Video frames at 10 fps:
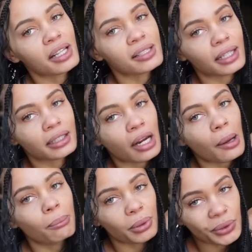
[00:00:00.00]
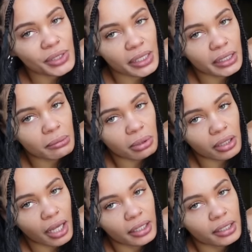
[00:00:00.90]
that's like not built in, but
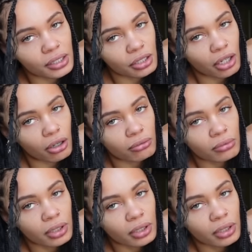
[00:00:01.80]
like you know,